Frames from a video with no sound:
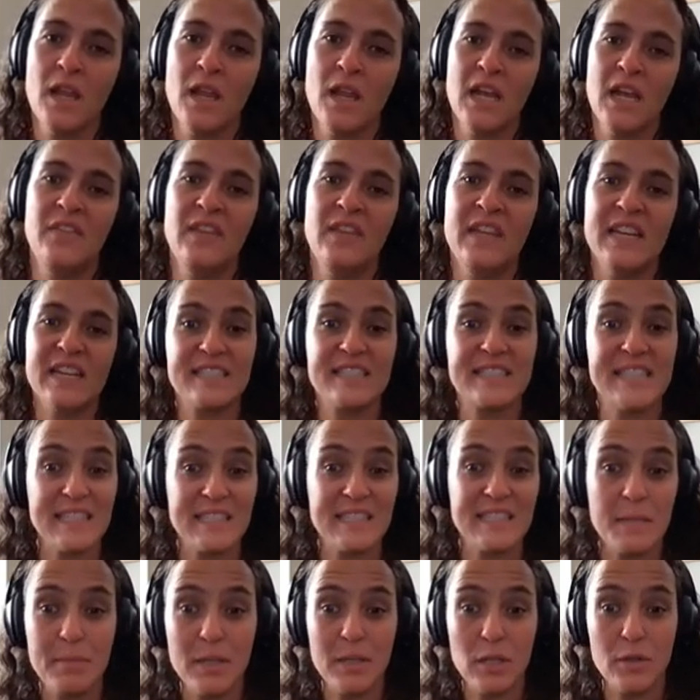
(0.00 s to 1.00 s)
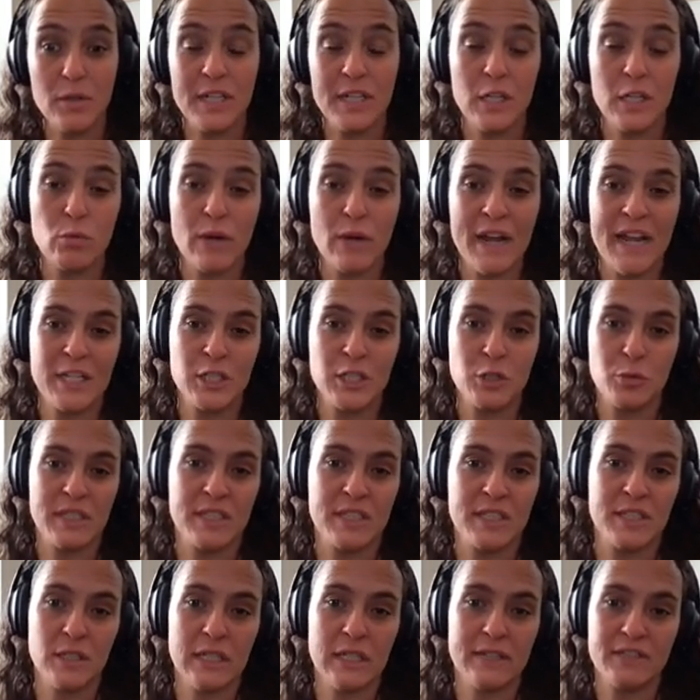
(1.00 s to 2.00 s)
In the accessibility range, we
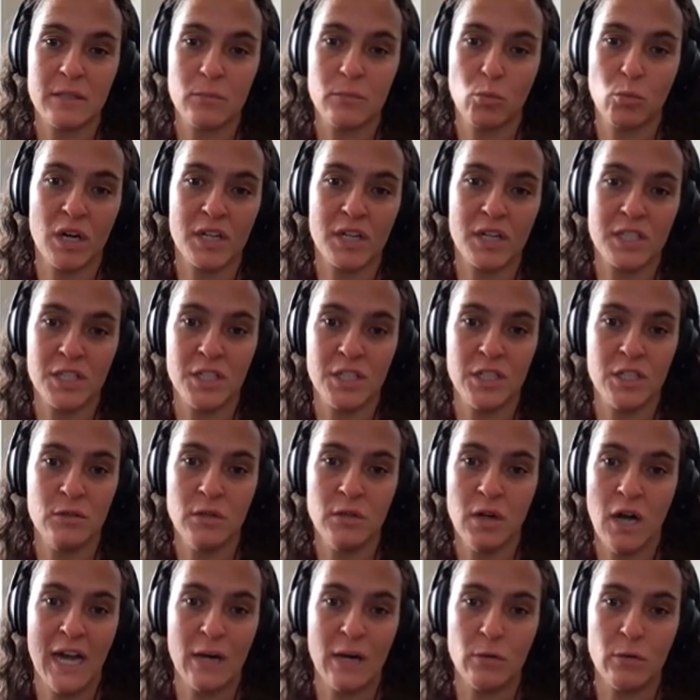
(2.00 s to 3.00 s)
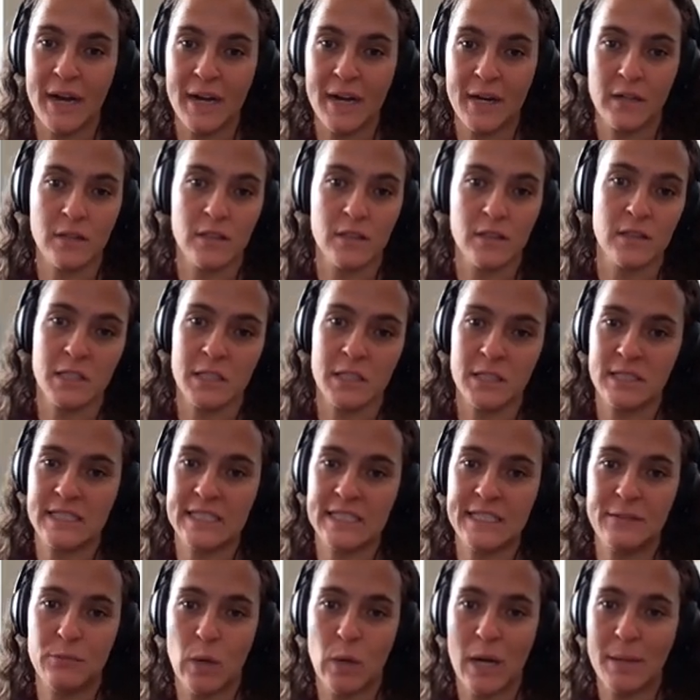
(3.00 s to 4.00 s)
still have some work to do. I regularly
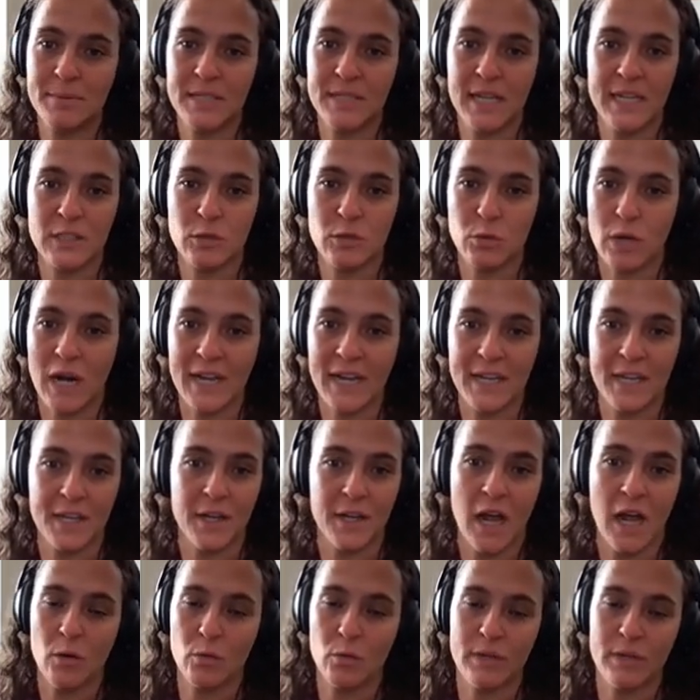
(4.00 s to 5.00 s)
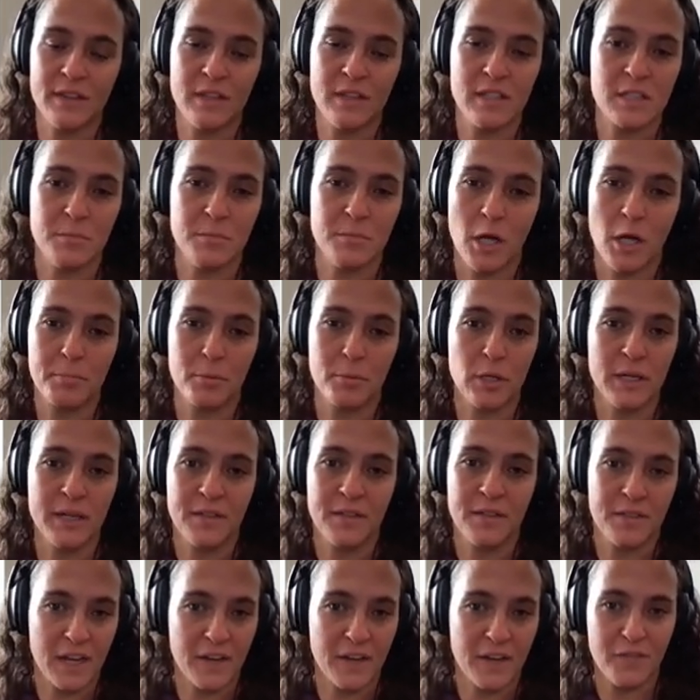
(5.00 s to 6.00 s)
see websites where I cannot read the small
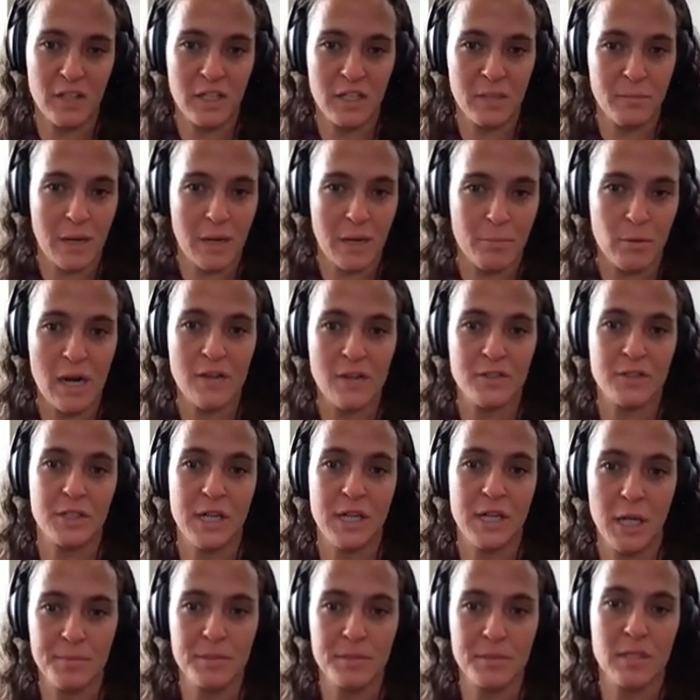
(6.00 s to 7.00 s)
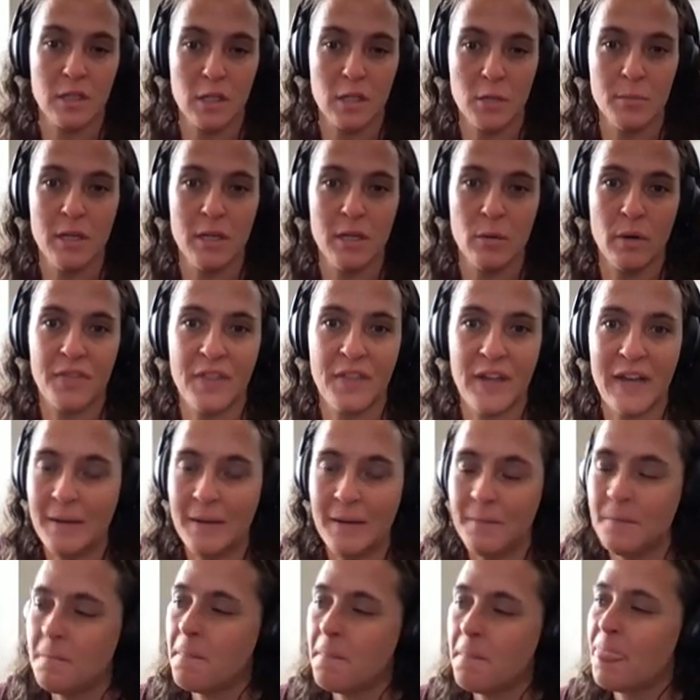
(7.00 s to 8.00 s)
print. Thankfully, my browser helps a little bit with that.
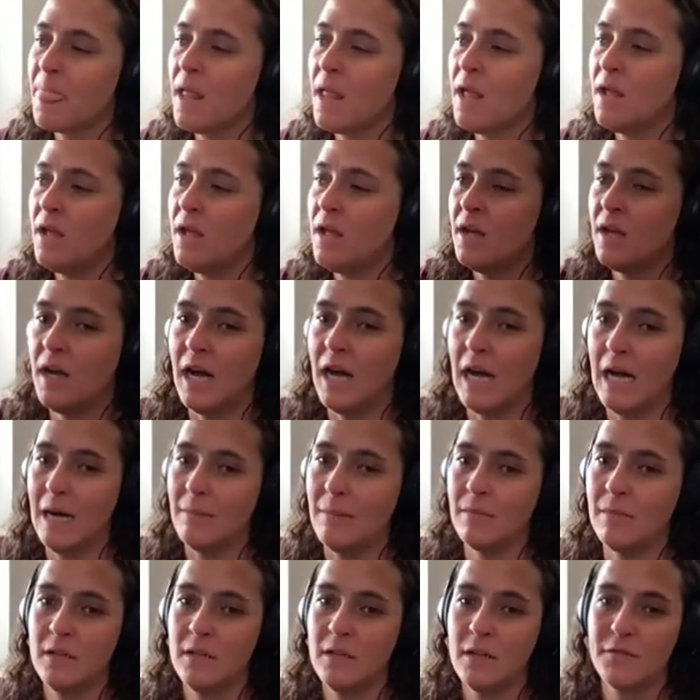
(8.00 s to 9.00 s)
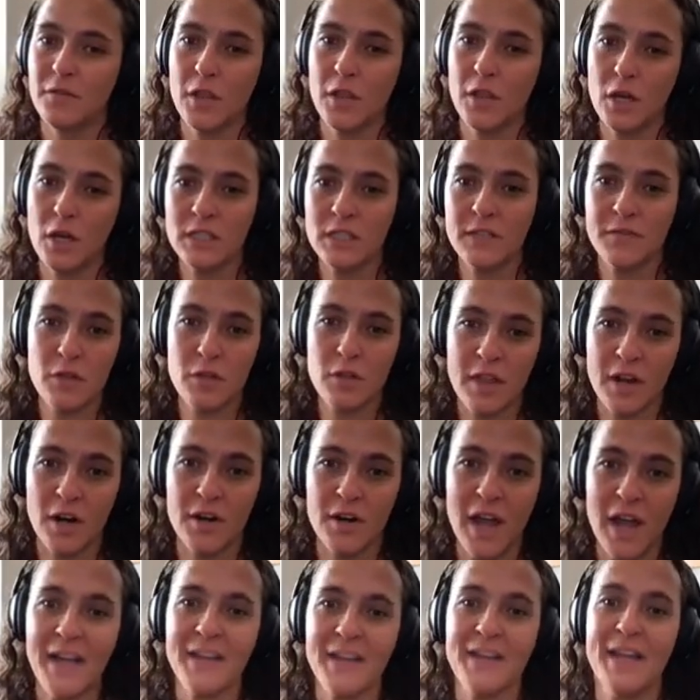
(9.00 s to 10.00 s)
Um, for those of you that are
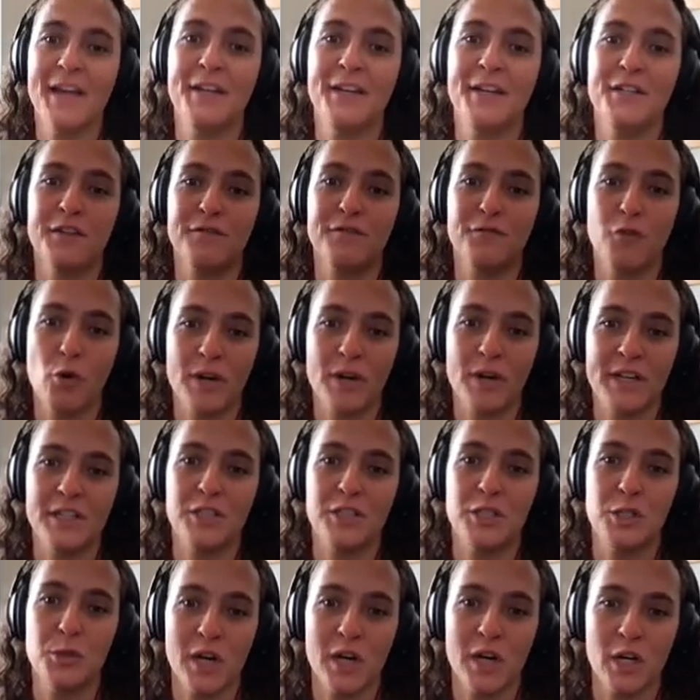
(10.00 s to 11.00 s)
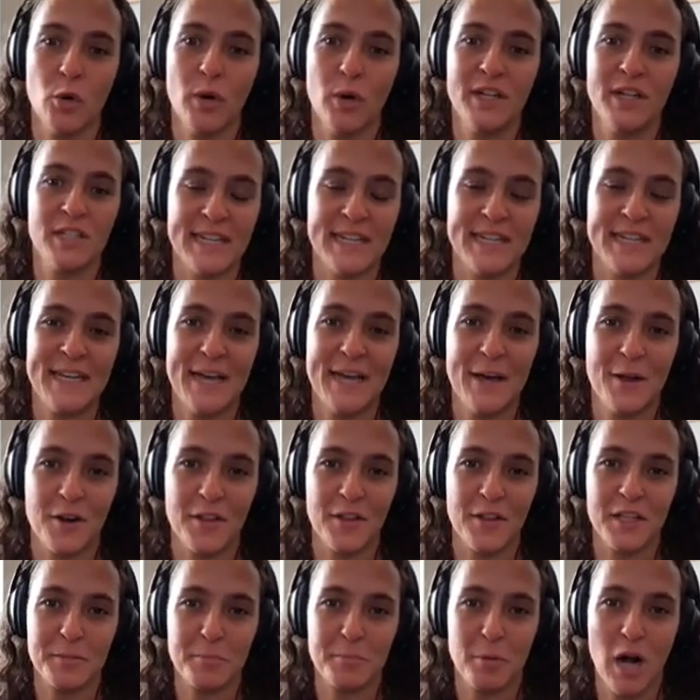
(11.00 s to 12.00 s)
not yet in your forties, you are going to
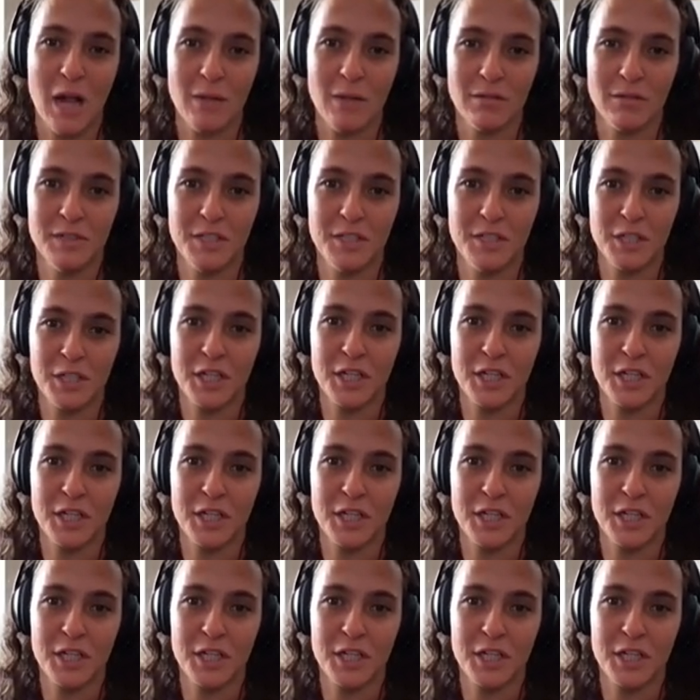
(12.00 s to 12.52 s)
encounter this problem, and you're